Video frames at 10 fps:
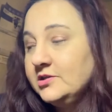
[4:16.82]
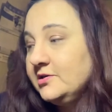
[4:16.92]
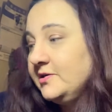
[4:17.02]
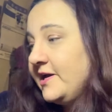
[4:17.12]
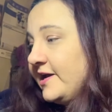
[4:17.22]

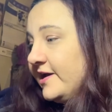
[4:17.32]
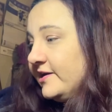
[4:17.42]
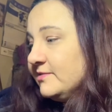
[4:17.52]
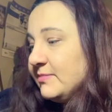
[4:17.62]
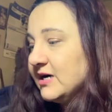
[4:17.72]
Okay,
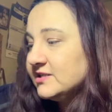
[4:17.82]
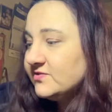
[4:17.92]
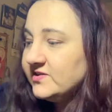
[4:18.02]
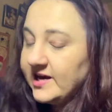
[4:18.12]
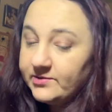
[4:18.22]
the box
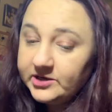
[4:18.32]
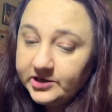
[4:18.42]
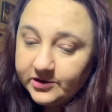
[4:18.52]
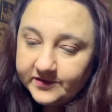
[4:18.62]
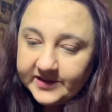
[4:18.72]
for that one could
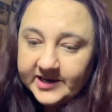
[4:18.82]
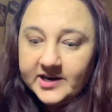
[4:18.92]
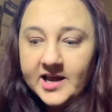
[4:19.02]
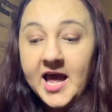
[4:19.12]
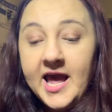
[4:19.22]
go over there.
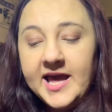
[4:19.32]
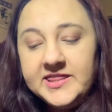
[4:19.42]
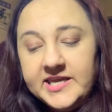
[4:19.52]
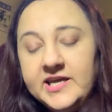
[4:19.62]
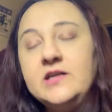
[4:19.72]

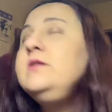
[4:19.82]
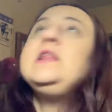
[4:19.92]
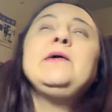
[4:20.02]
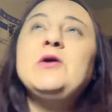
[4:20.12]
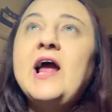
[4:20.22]
And then
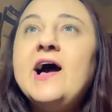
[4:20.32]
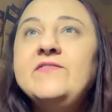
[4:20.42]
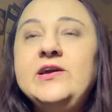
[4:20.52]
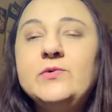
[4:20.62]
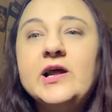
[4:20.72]
they were
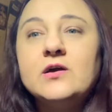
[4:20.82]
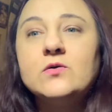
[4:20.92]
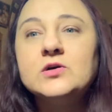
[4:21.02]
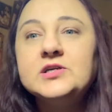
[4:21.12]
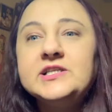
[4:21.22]
having, when I
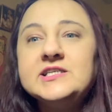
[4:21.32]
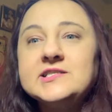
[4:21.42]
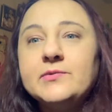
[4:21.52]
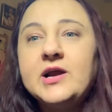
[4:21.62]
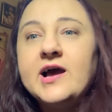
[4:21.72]
ordered this,
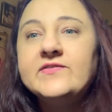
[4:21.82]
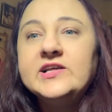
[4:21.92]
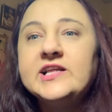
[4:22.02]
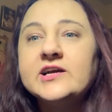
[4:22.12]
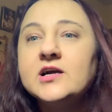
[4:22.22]
they were
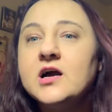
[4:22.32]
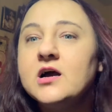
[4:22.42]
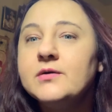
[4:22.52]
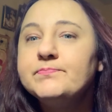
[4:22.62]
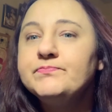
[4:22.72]
having their
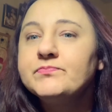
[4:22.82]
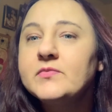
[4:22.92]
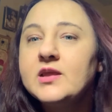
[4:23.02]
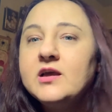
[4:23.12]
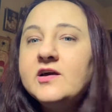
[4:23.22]
um,
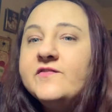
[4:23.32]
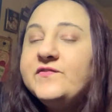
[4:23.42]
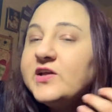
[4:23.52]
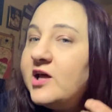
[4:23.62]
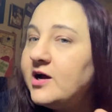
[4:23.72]

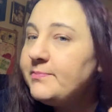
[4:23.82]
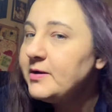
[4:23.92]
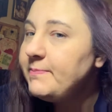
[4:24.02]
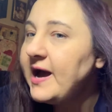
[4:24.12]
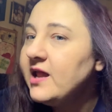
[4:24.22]
fill up
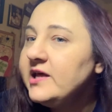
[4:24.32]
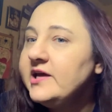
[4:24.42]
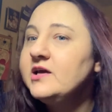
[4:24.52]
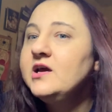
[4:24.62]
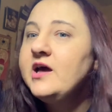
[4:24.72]
a
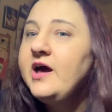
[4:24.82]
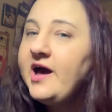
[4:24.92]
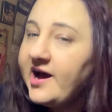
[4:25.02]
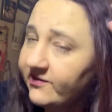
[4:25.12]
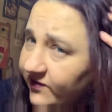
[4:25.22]
palette
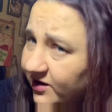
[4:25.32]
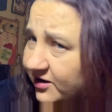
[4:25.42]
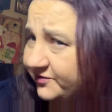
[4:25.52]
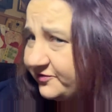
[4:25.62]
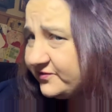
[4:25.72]
half
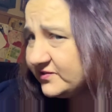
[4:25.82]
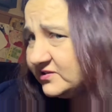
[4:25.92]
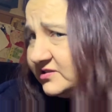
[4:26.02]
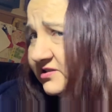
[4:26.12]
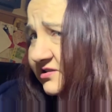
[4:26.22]
off.
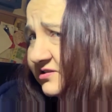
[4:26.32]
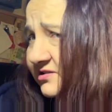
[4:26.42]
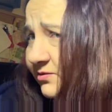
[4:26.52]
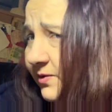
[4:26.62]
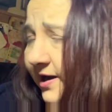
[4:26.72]

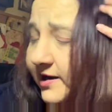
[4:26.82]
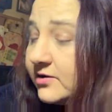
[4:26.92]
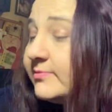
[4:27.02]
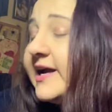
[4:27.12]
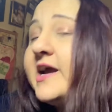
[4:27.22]
Wow,
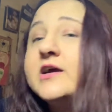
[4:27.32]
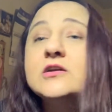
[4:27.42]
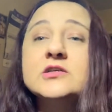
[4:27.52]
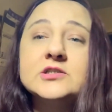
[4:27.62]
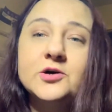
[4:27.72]
my hair
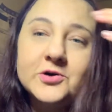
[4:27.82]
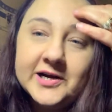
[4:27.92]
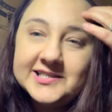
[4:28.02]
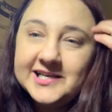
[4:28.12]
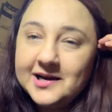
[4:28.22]
looks so
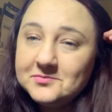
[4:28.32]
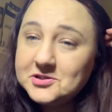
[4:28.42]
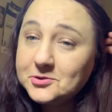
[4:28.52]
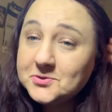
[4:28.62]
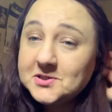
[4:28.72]
crazy. I'm
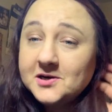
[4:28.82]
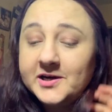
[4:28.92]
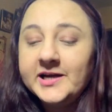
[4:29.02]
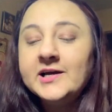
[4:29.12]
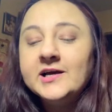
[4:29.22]
so
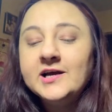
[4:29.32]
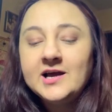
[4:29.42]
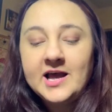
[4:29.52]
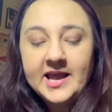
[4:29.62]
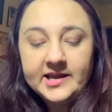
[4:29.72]
sorry.
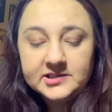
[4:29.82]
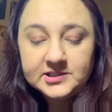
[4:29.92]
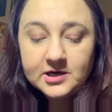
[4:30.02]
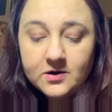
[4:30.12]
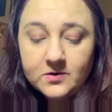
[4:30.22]
And
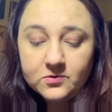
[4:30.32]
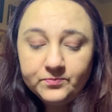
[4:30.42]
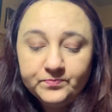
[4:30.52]
so